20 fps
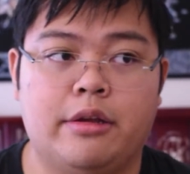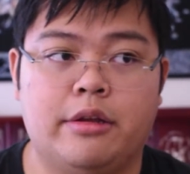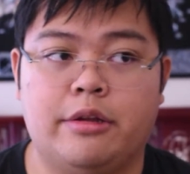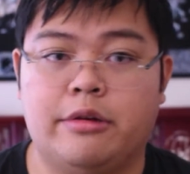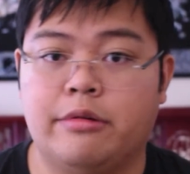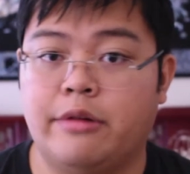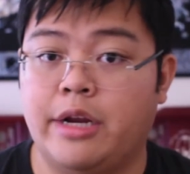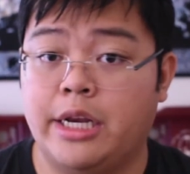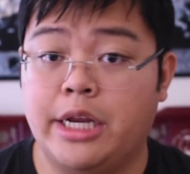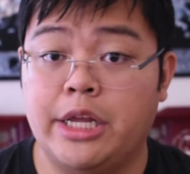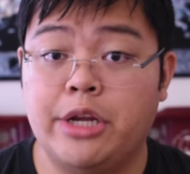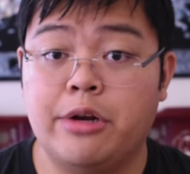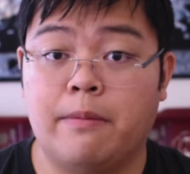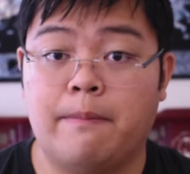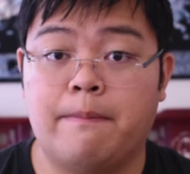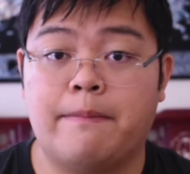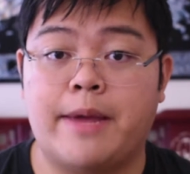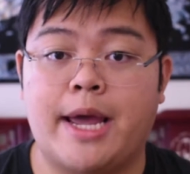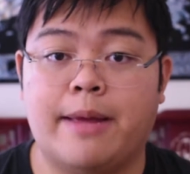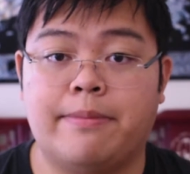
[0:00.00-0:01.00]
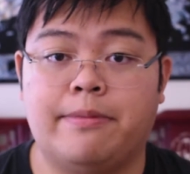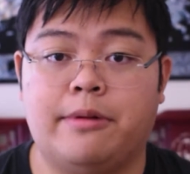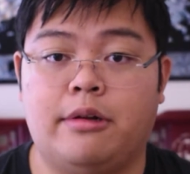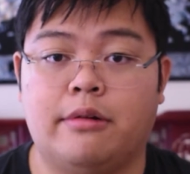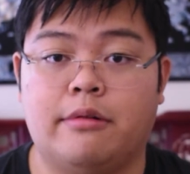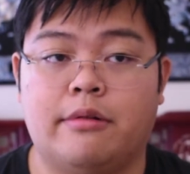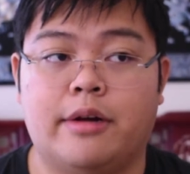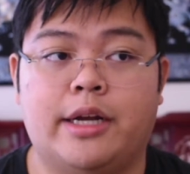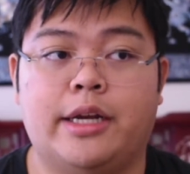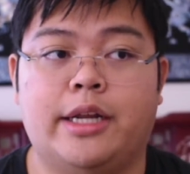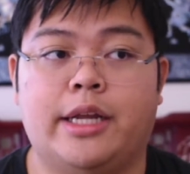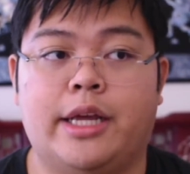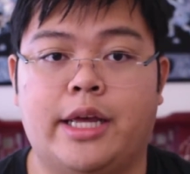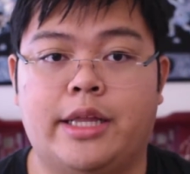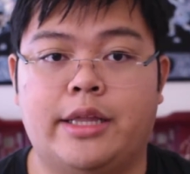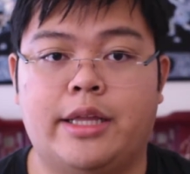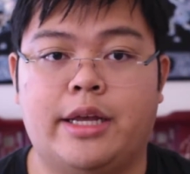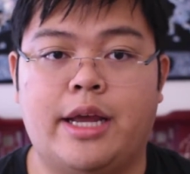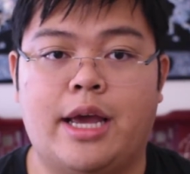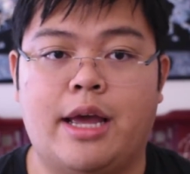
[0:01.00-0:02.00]
creating your map already,
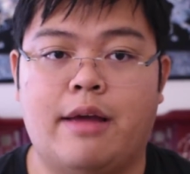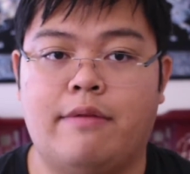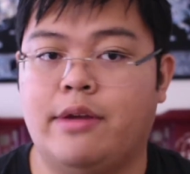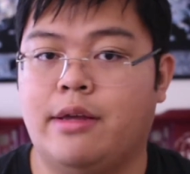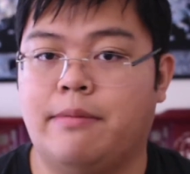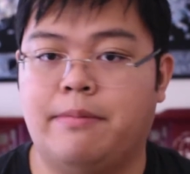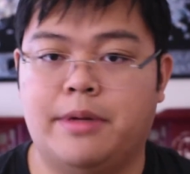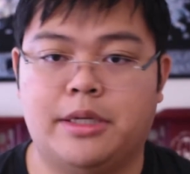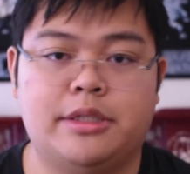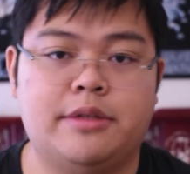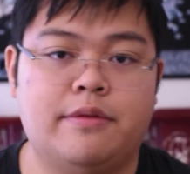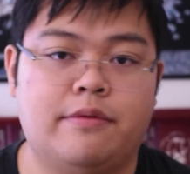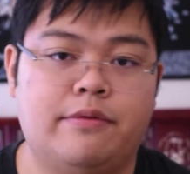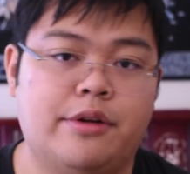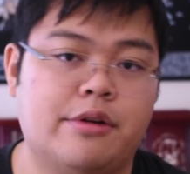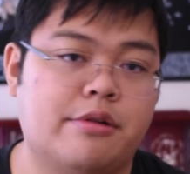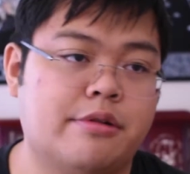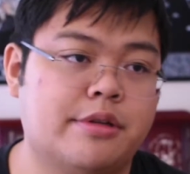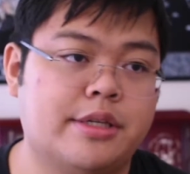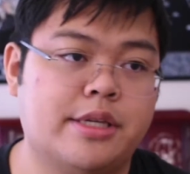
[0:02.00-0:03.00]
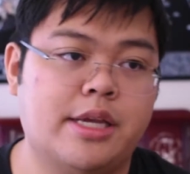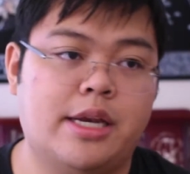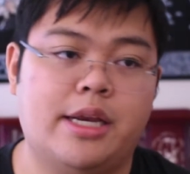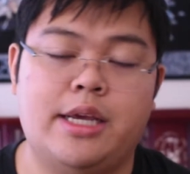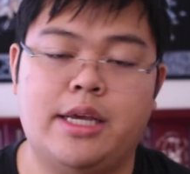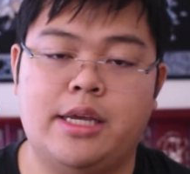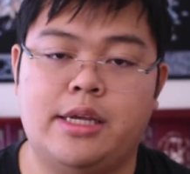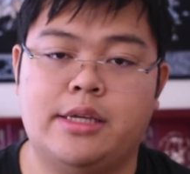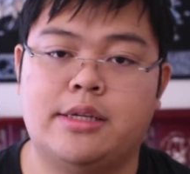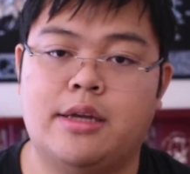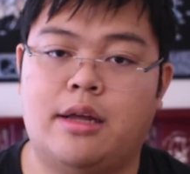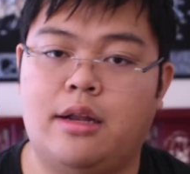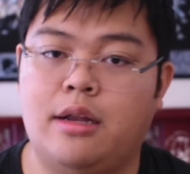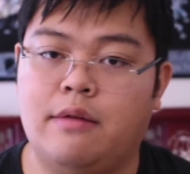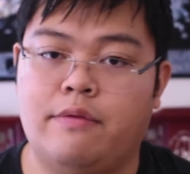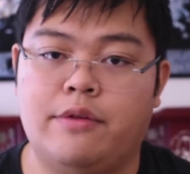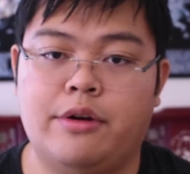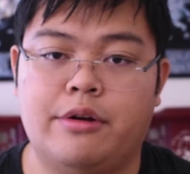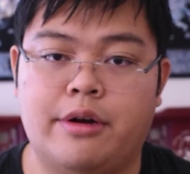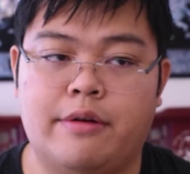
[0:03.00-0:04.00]
and then having a bunch of your cities, all
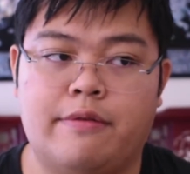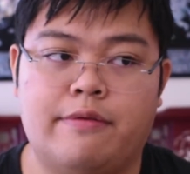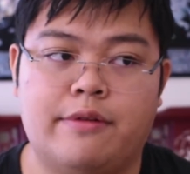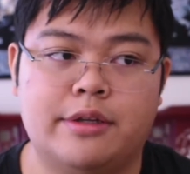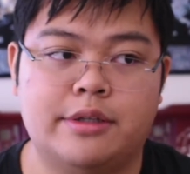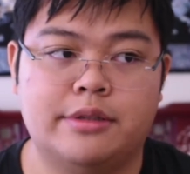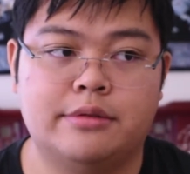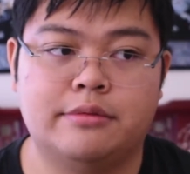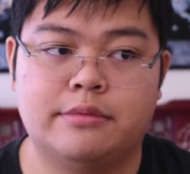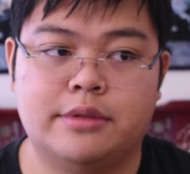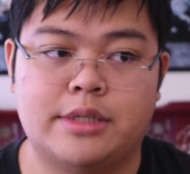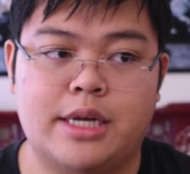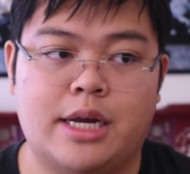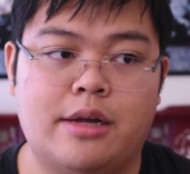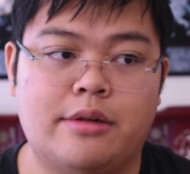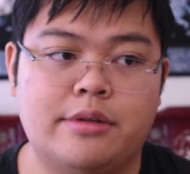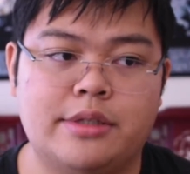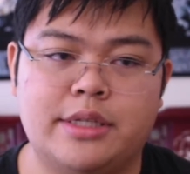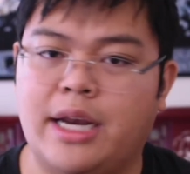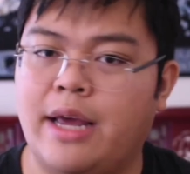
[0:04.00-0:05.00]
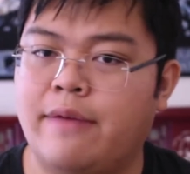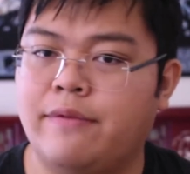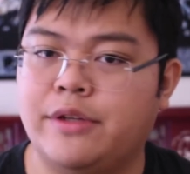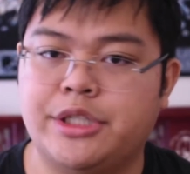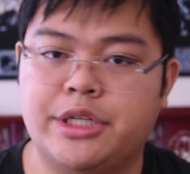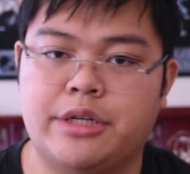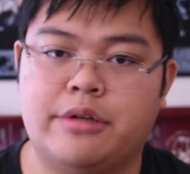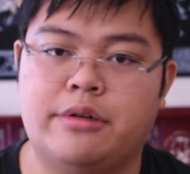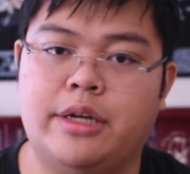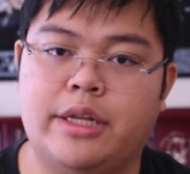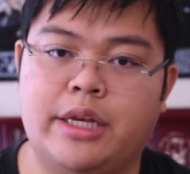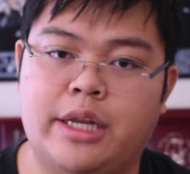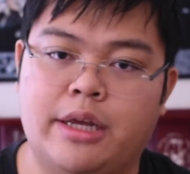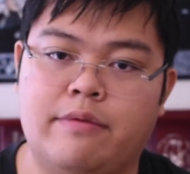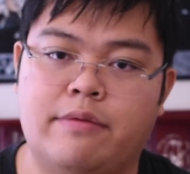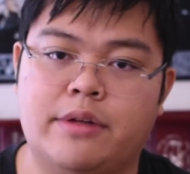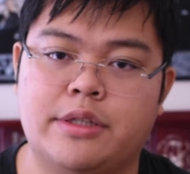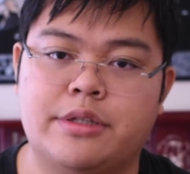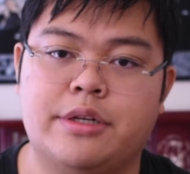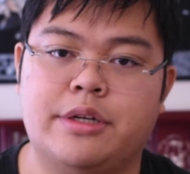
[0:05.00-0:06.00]
of your different towns, and have a general idea
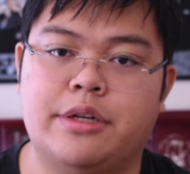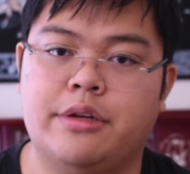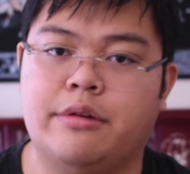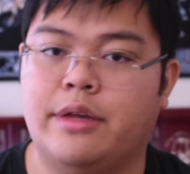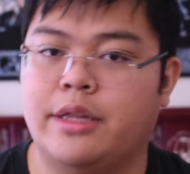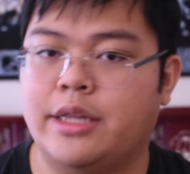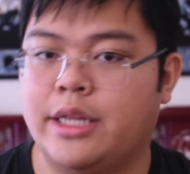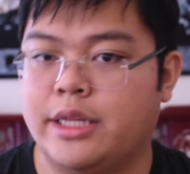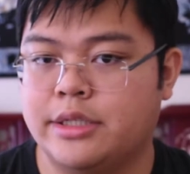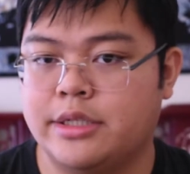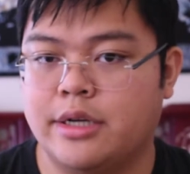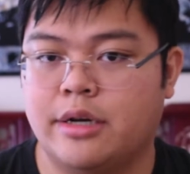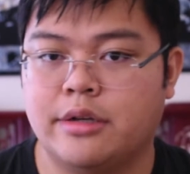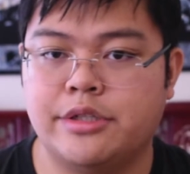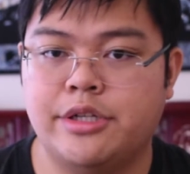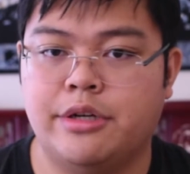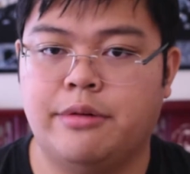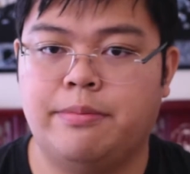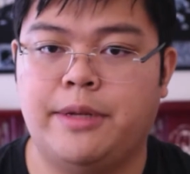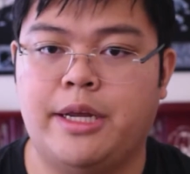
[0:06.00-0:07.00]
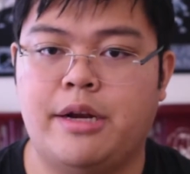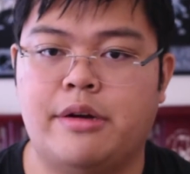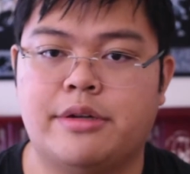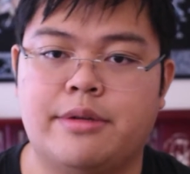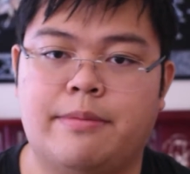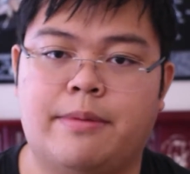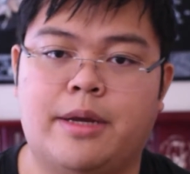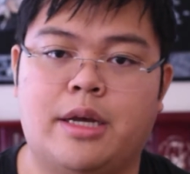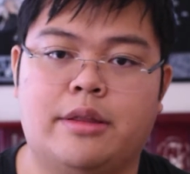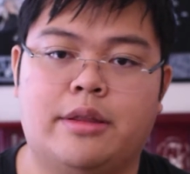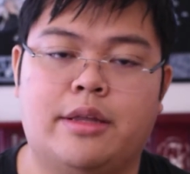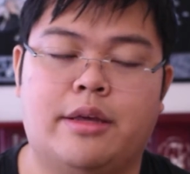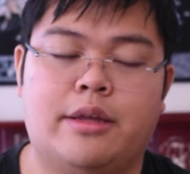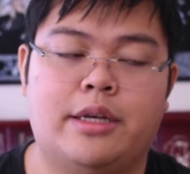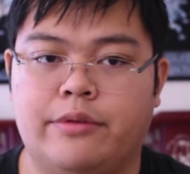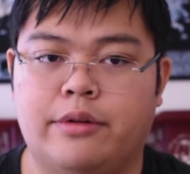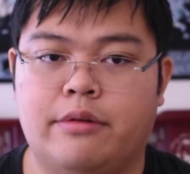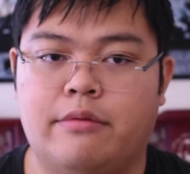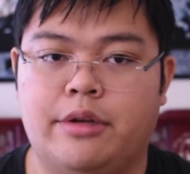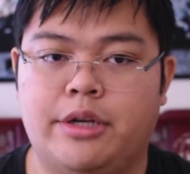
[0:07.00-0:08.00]
of what to do, and then talk to your players about that.
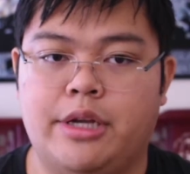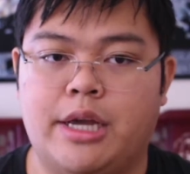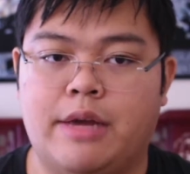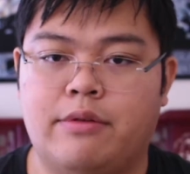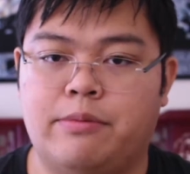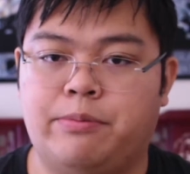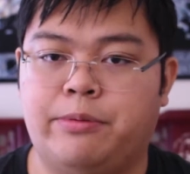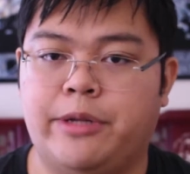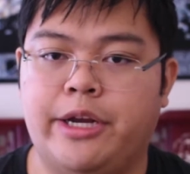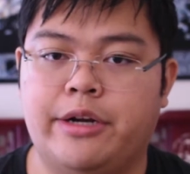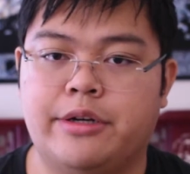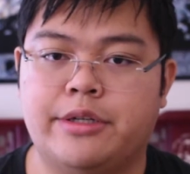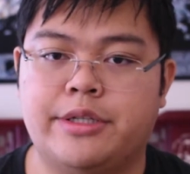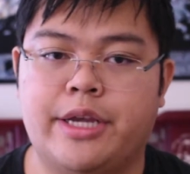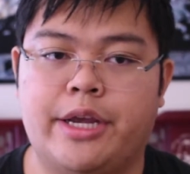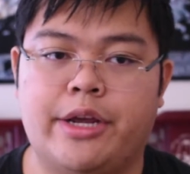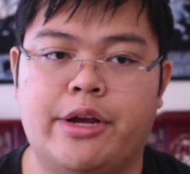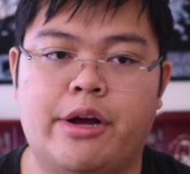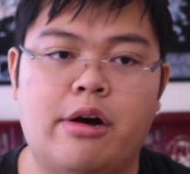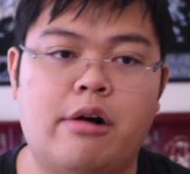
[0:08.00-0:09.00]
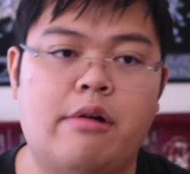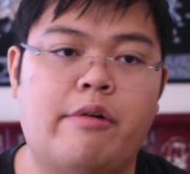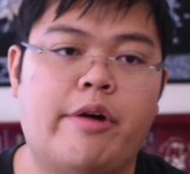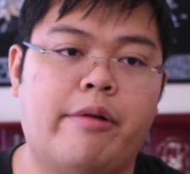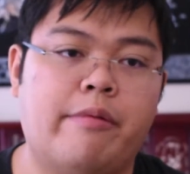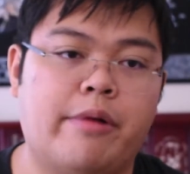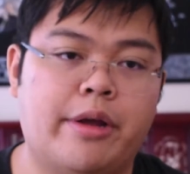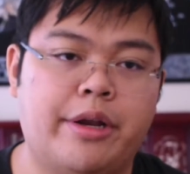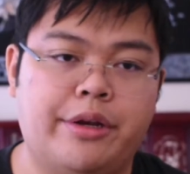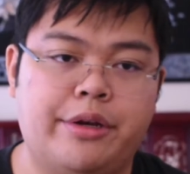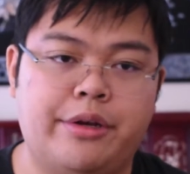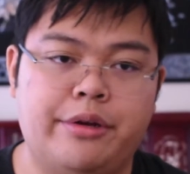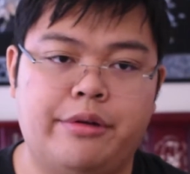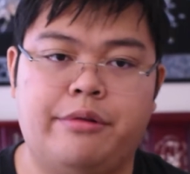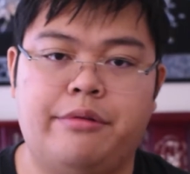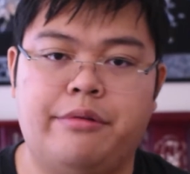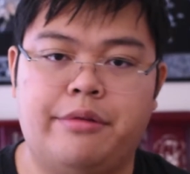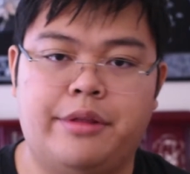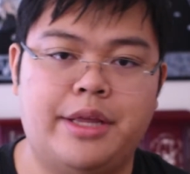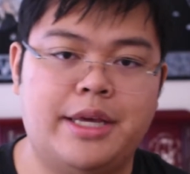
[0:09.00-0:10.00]
When you have a player saying, oh, I want to
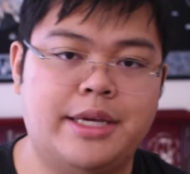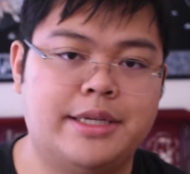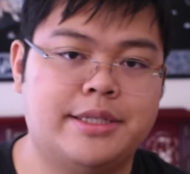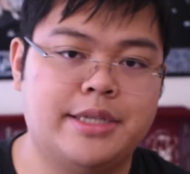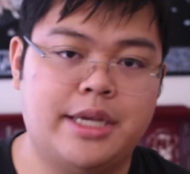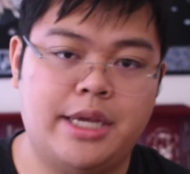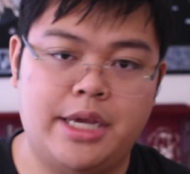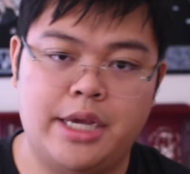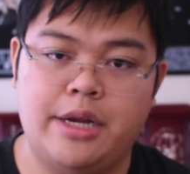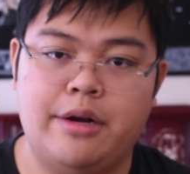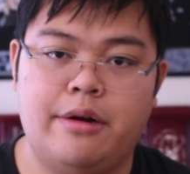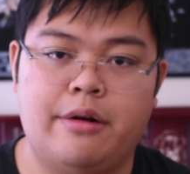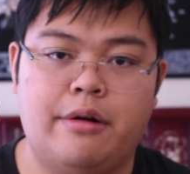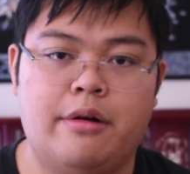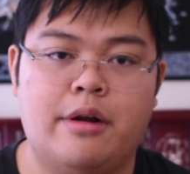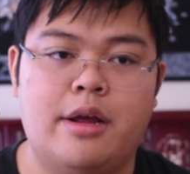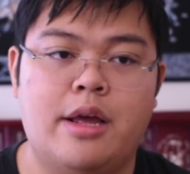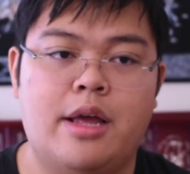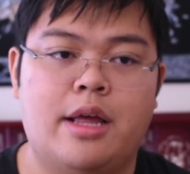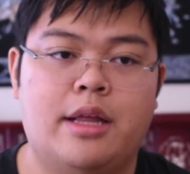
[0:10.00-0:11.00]
do this here,